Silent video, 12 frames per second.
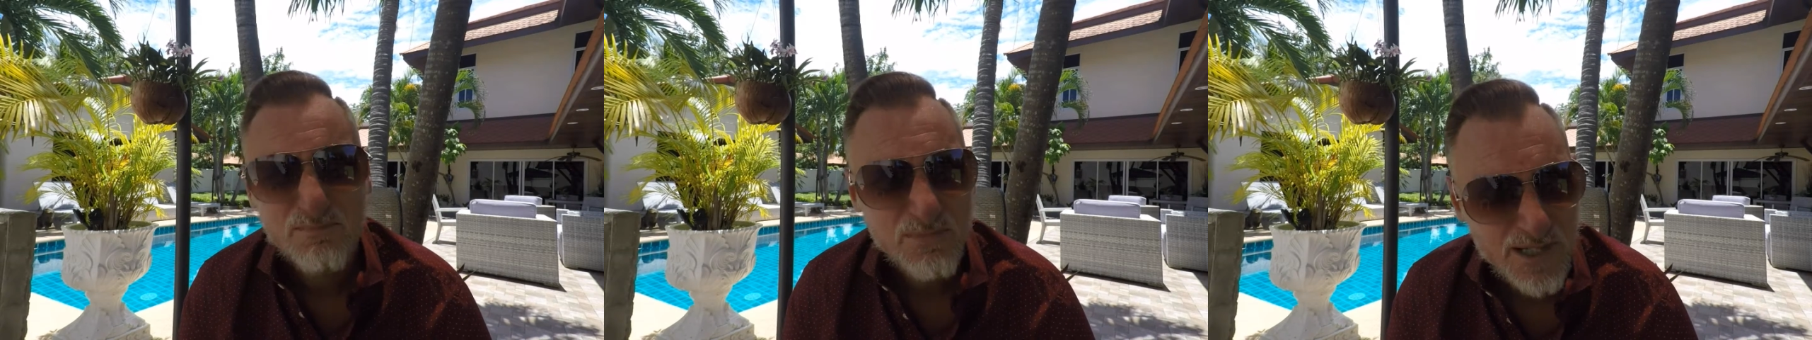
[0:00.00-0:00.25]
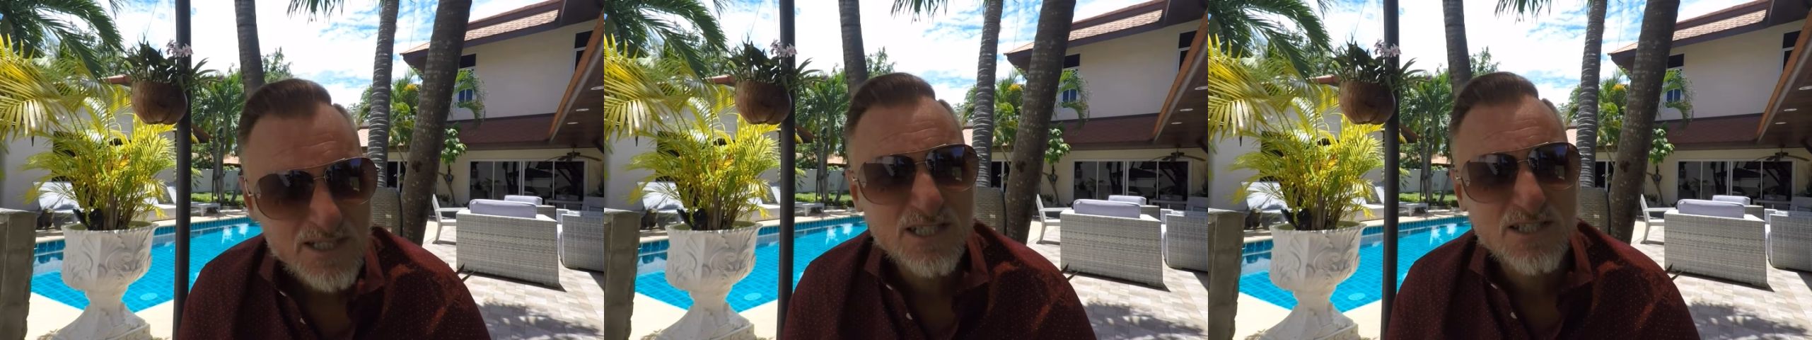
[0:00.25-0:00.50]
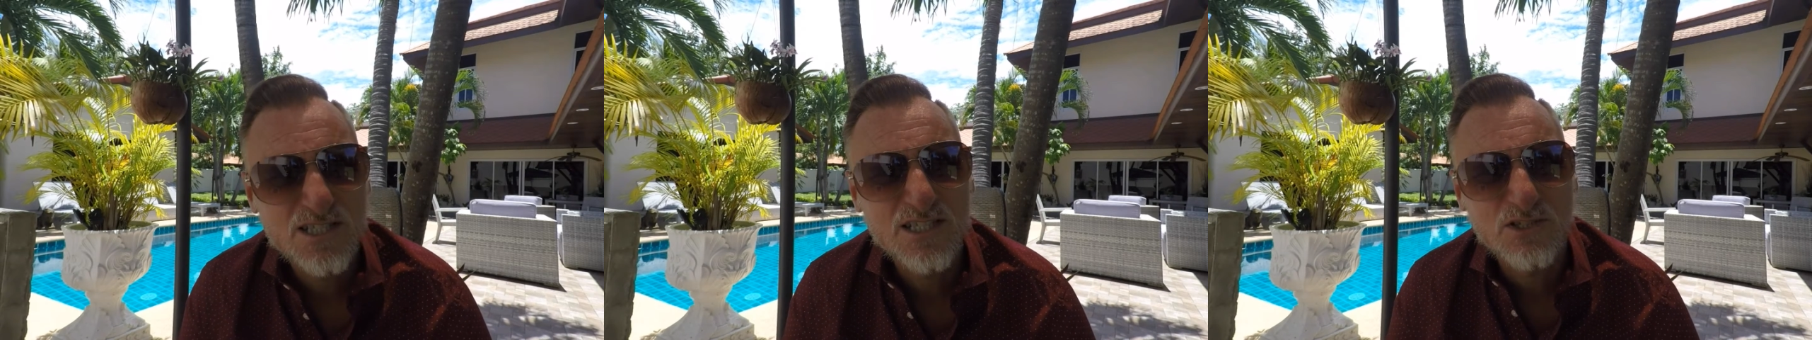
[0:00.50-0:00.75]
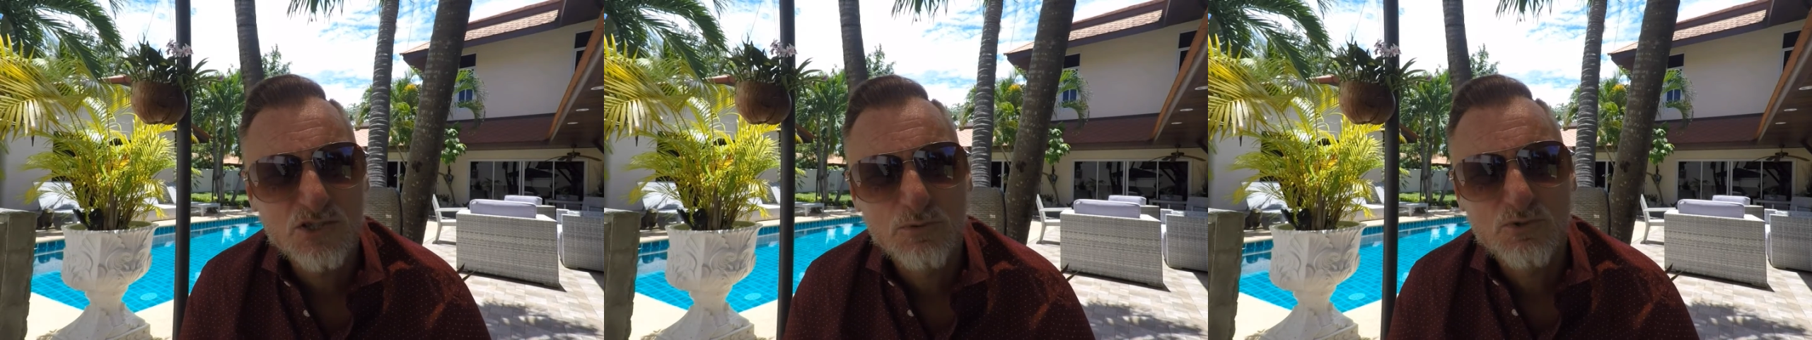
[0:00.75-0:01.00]
please
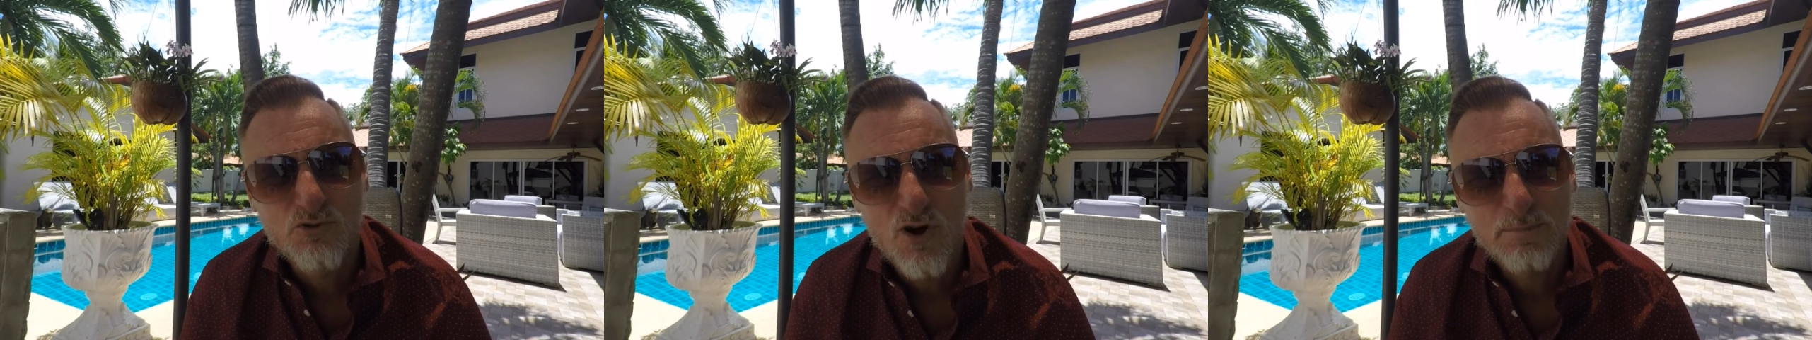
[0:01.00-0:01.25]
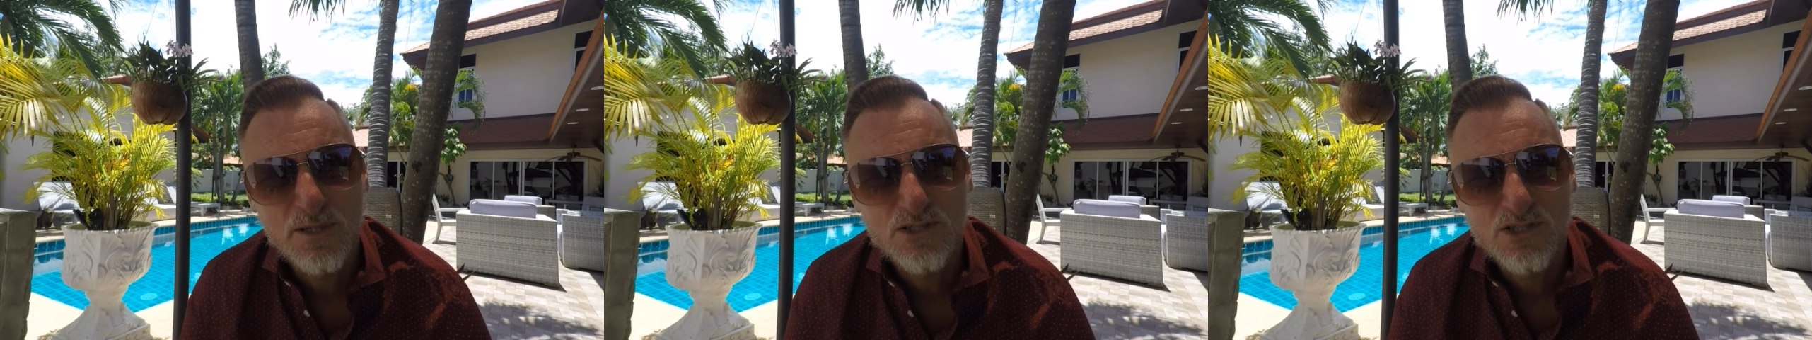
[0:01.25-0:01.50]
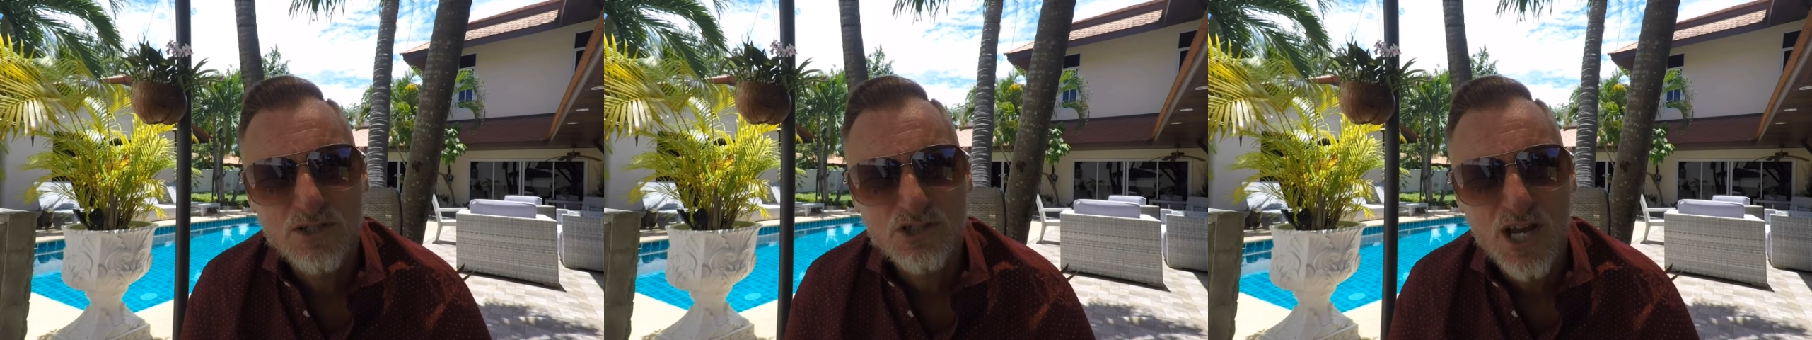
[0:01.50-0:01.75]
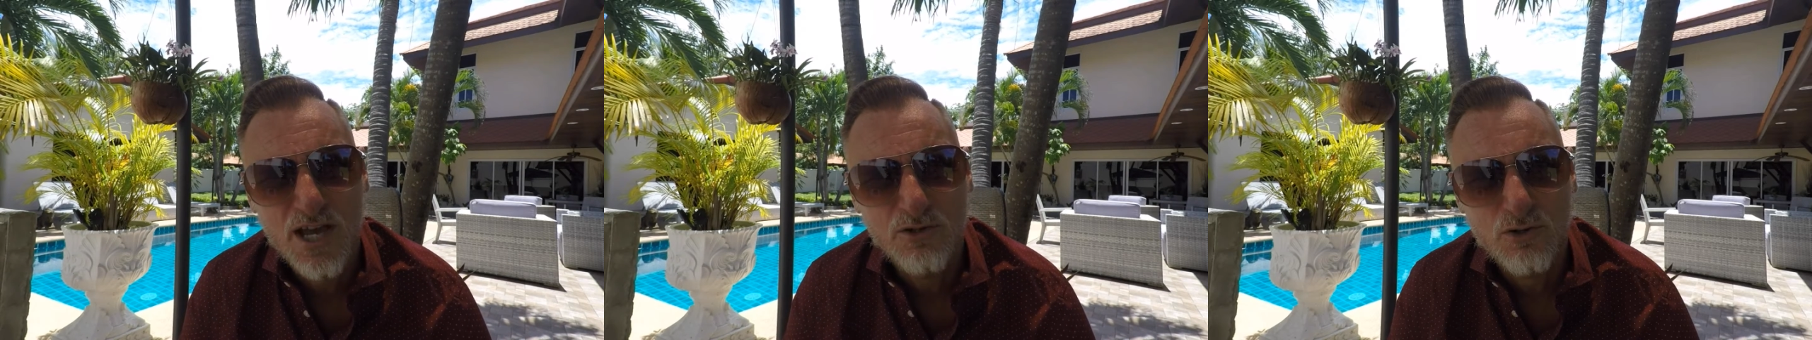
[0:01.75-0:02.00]
consider subscribing to the
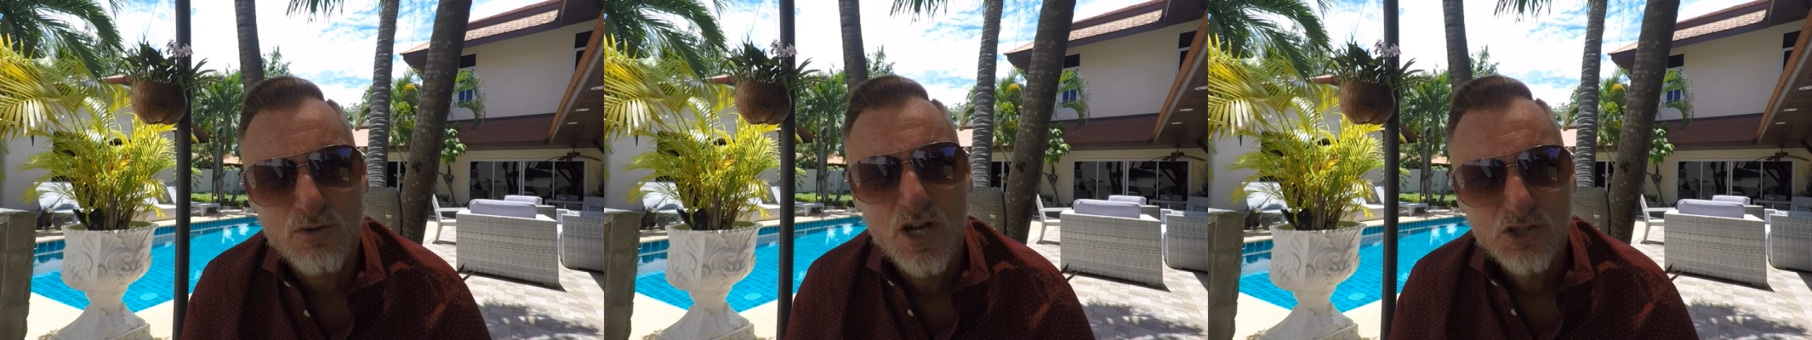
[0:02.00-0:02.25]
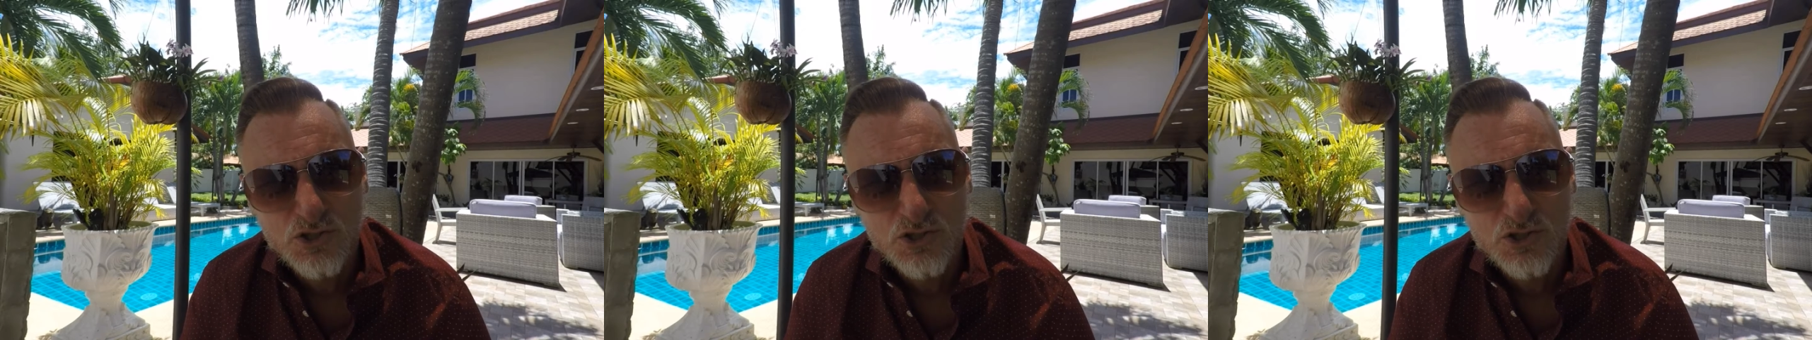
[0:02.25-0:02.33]
channel.